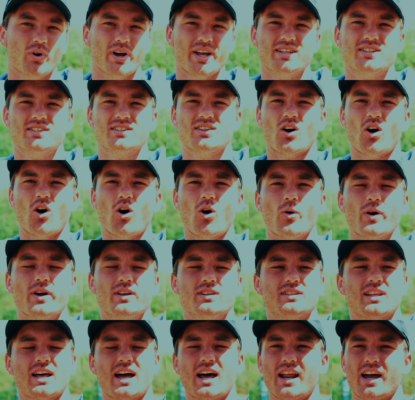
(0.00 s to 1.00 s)
It's
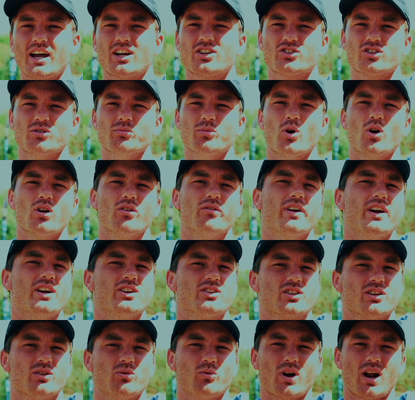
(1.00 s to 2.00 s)
always that extra
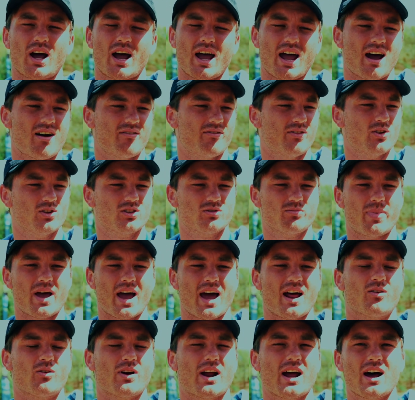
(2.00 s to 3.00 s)
motivation when I have those
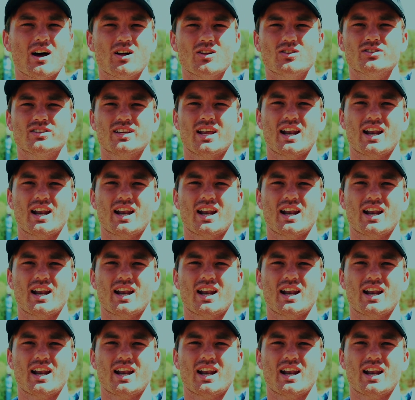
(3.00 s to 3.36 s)
bad rounds